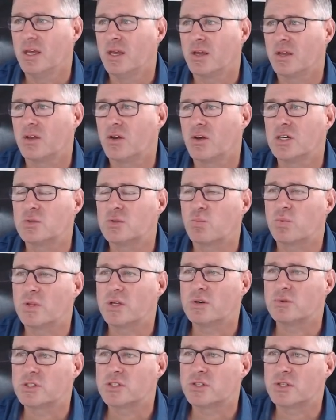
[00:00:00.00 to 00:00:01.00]
Guys,
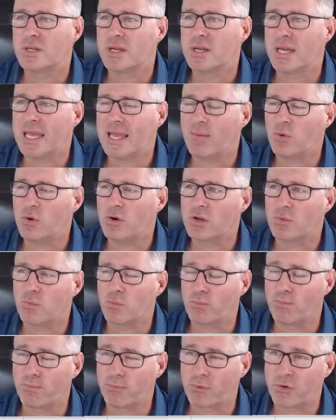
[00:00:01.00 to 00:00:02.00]
it would
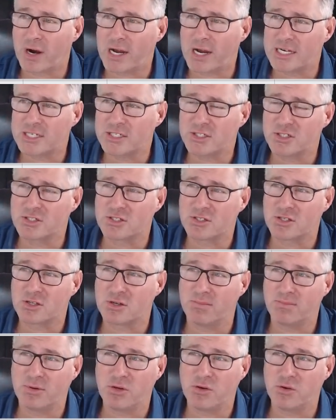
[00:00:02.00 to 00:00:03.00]
have crashed your
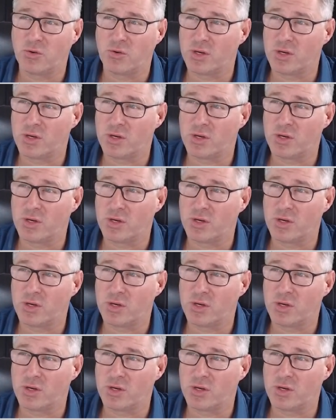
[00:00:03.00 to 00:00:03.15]
computer,